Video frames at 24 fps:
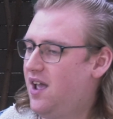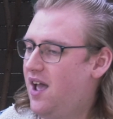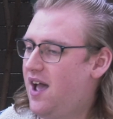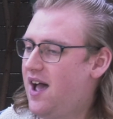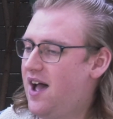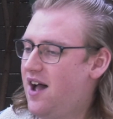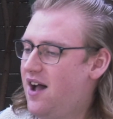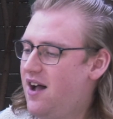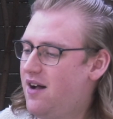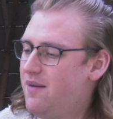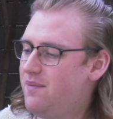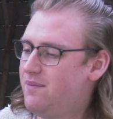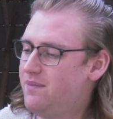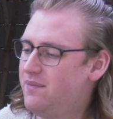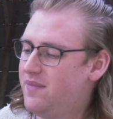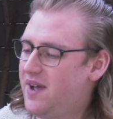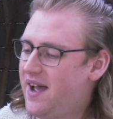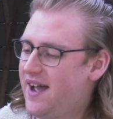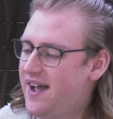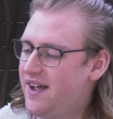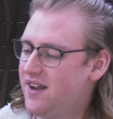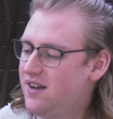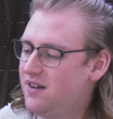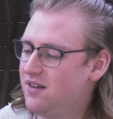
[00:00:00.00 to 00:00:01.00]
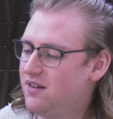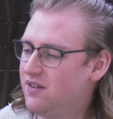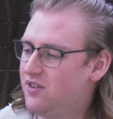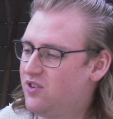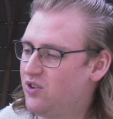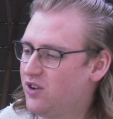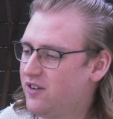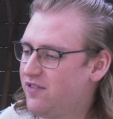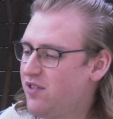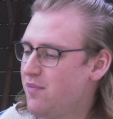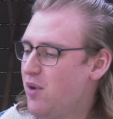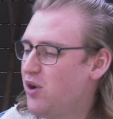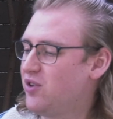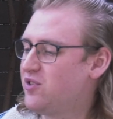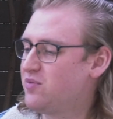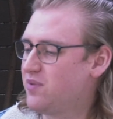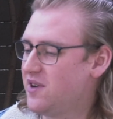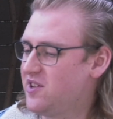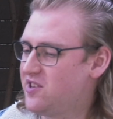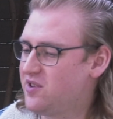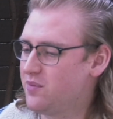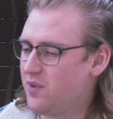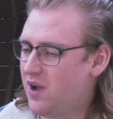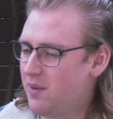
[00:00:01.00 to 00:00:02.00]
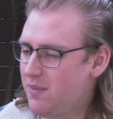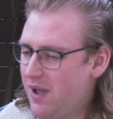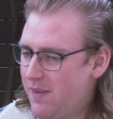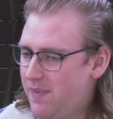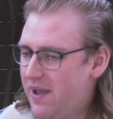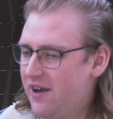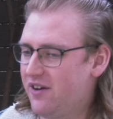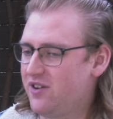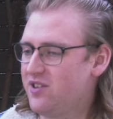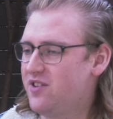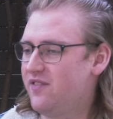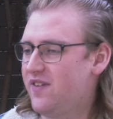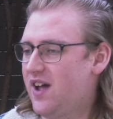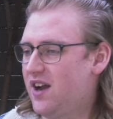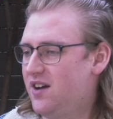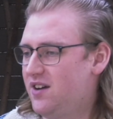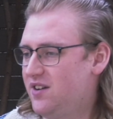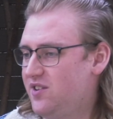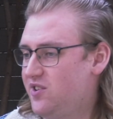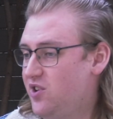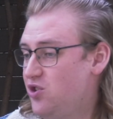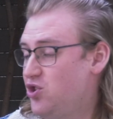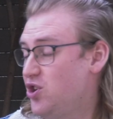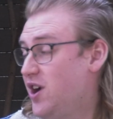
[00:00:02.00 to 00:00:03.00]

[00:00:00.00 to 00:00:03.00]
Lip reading: And sort of the most recent one my parents have added is a